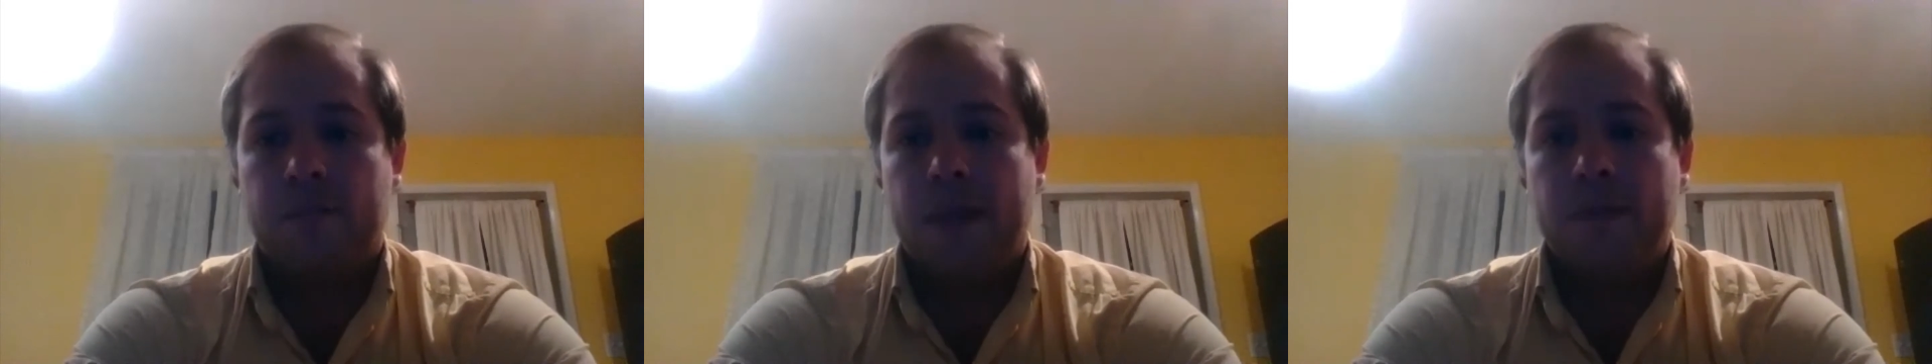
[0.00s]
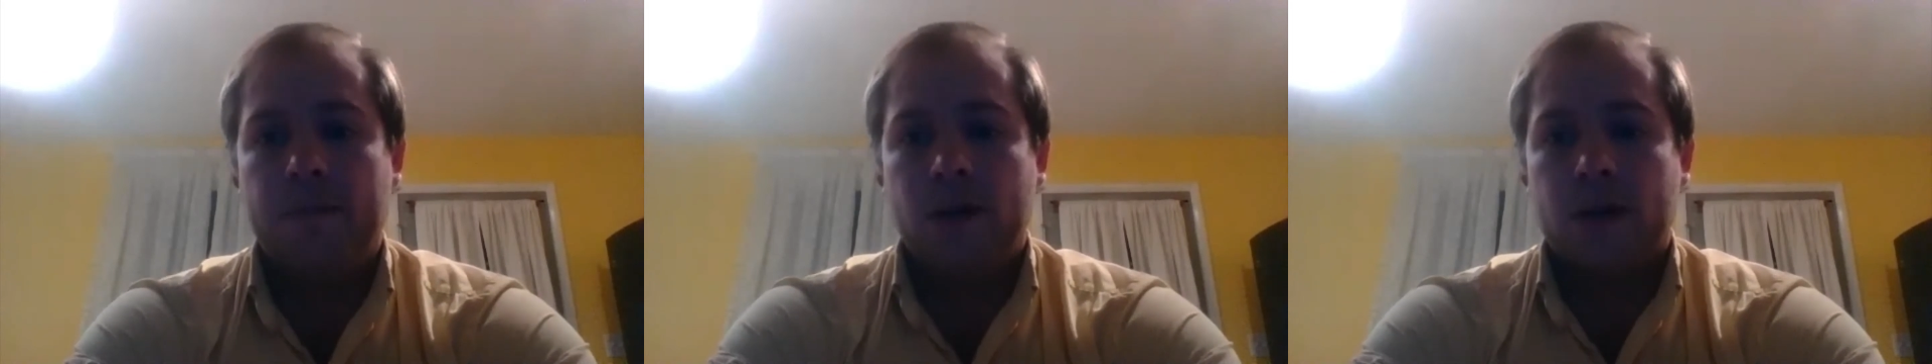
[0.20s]

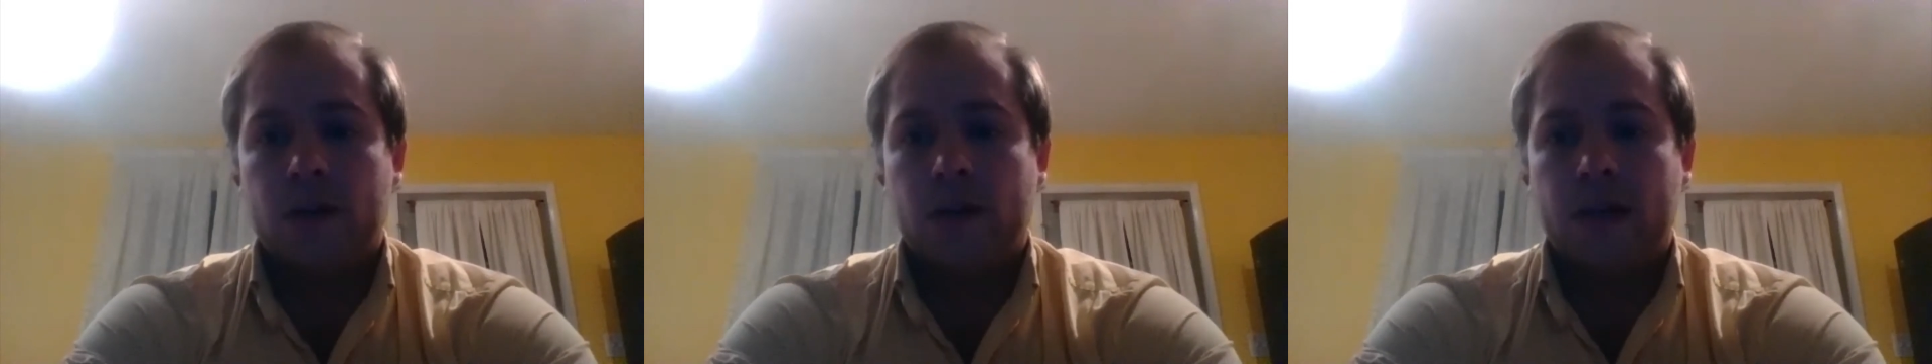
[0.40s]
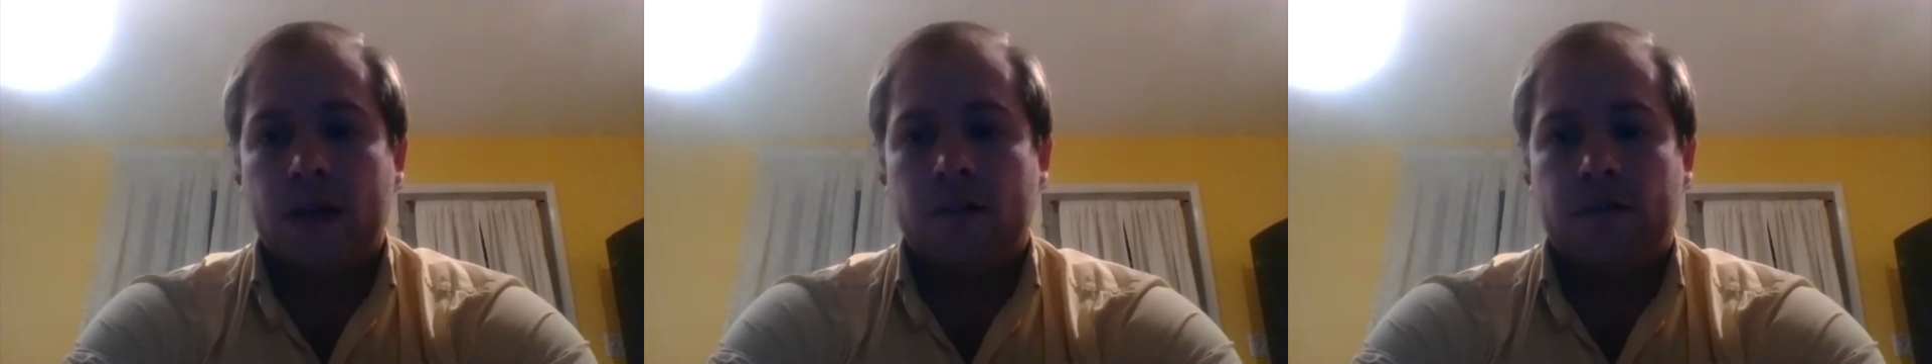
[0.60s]
people are
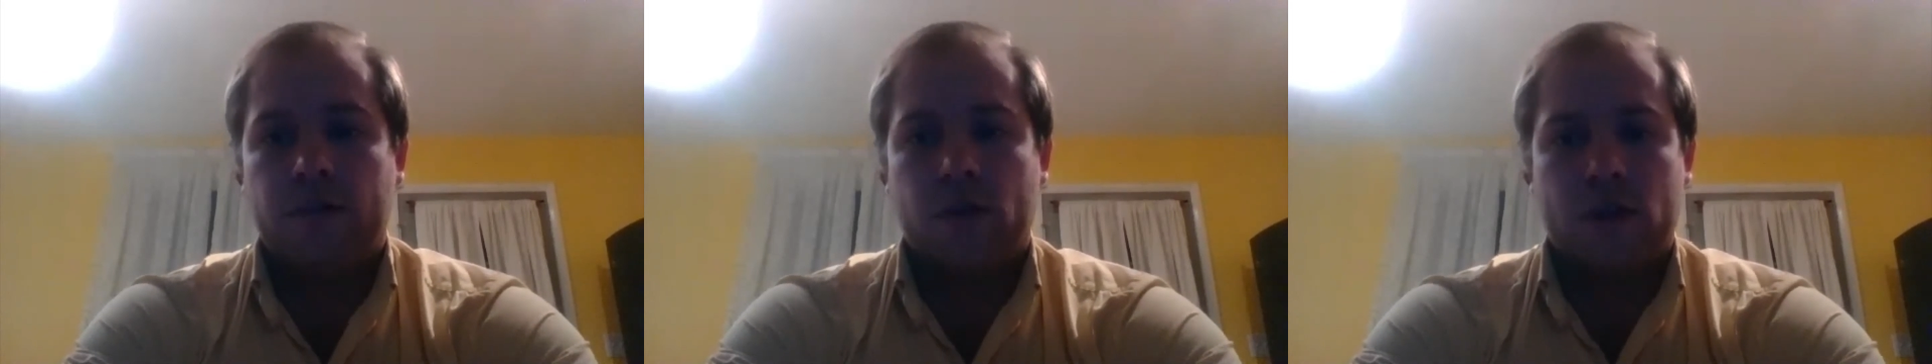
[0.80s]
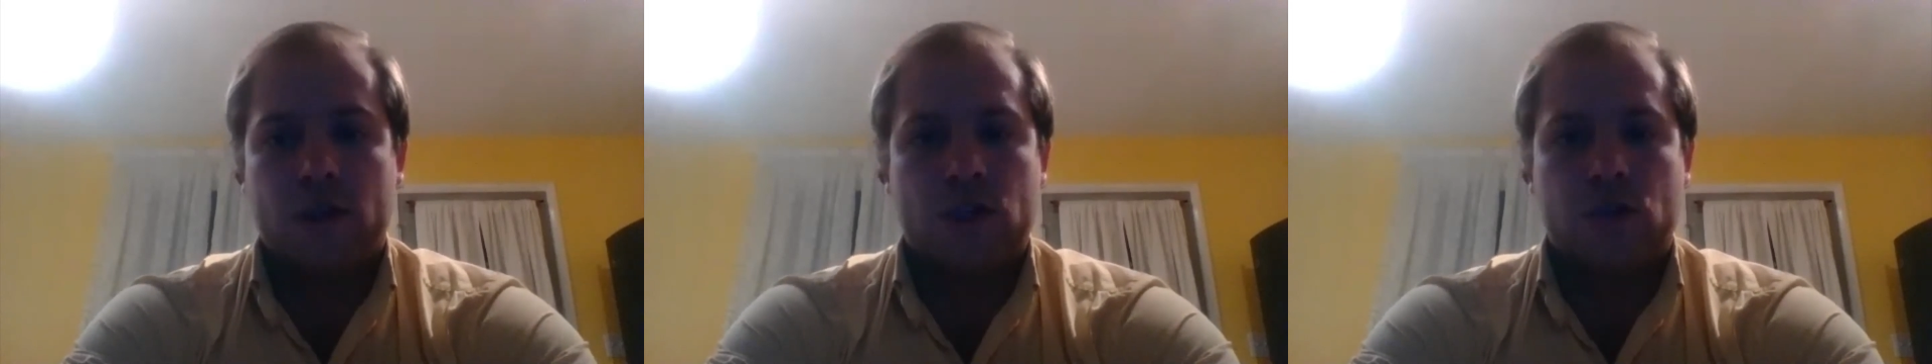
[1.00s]
looking
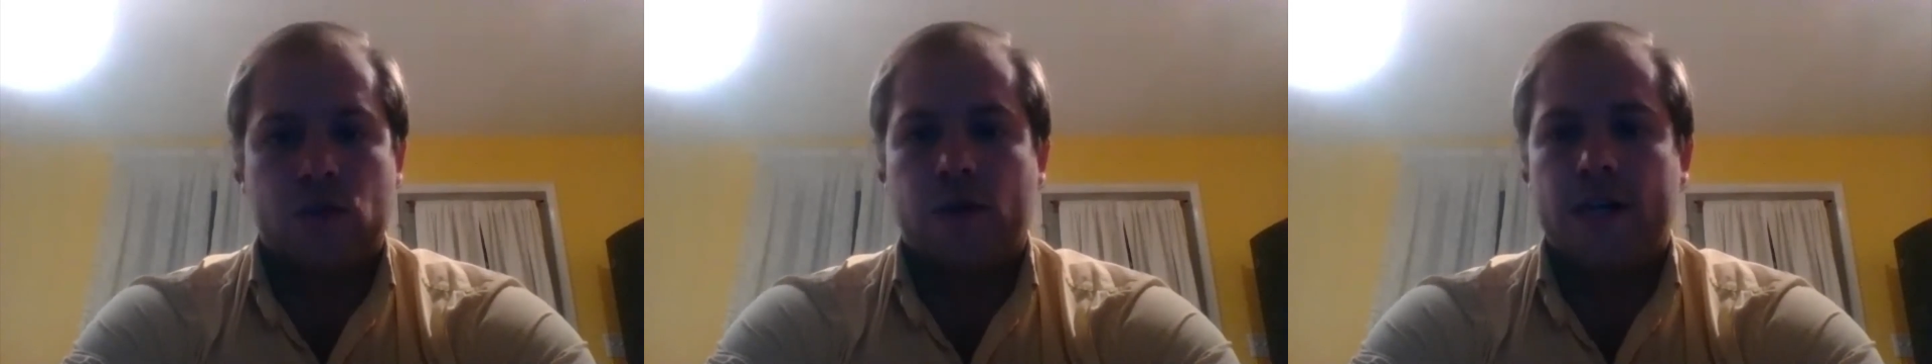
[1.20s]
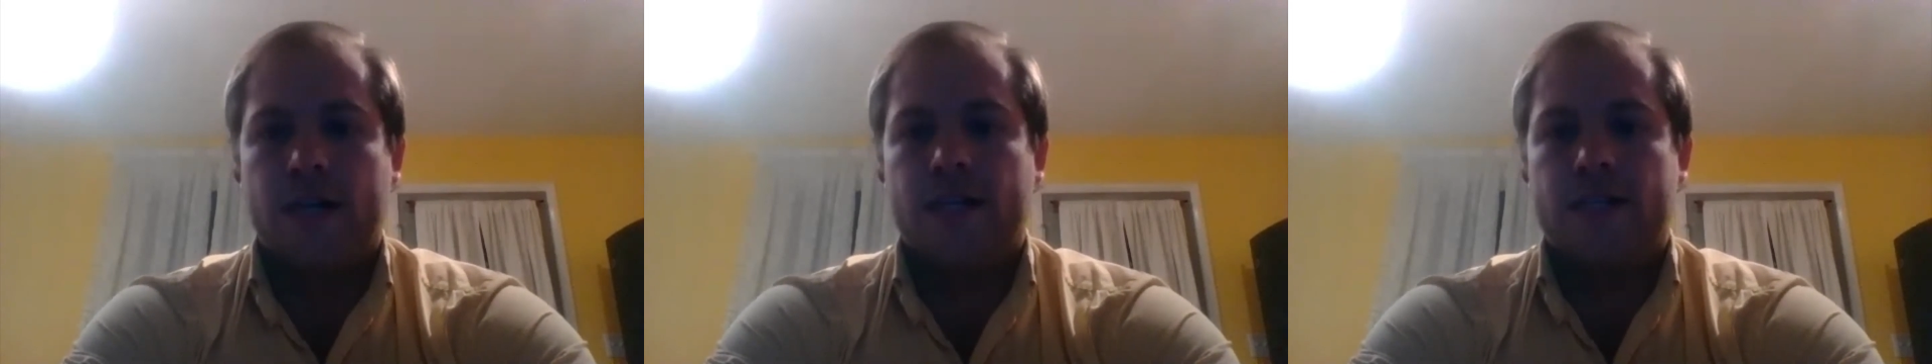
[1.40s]
for the
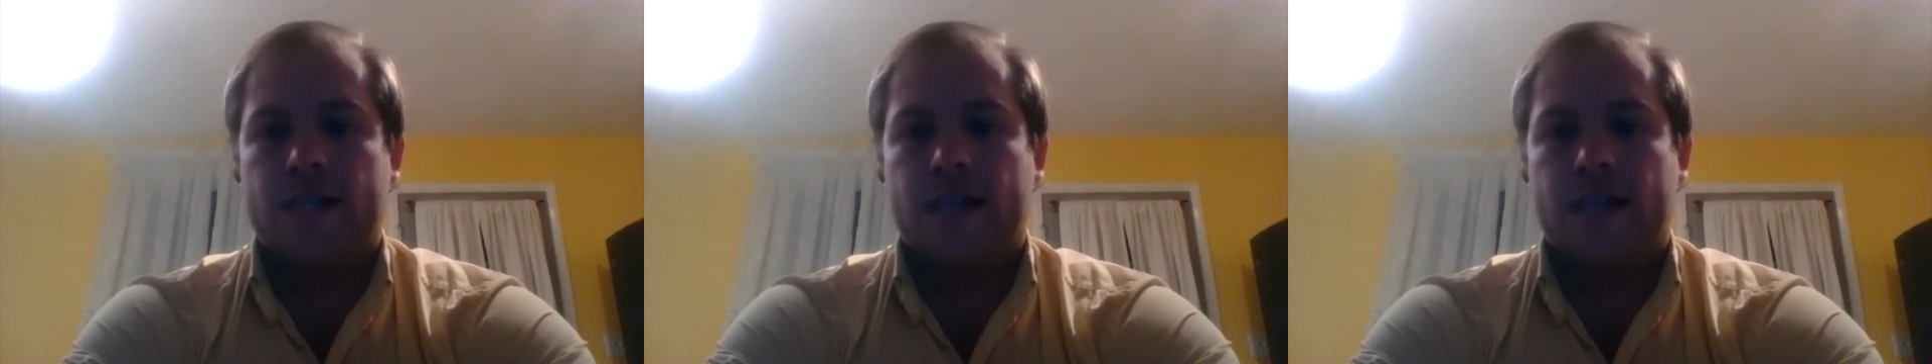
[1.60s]
stories